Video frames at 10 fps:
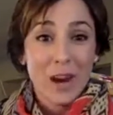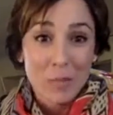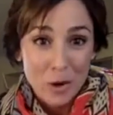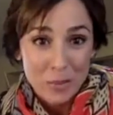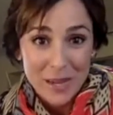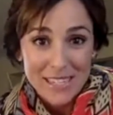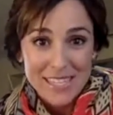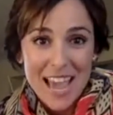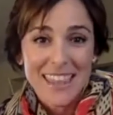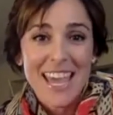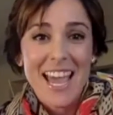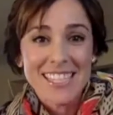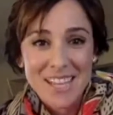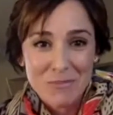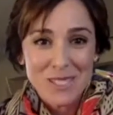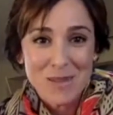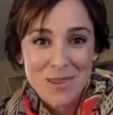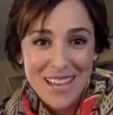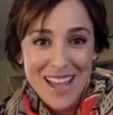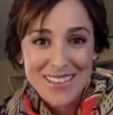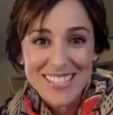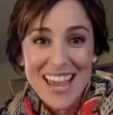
their purpose had they ended up with somebody else,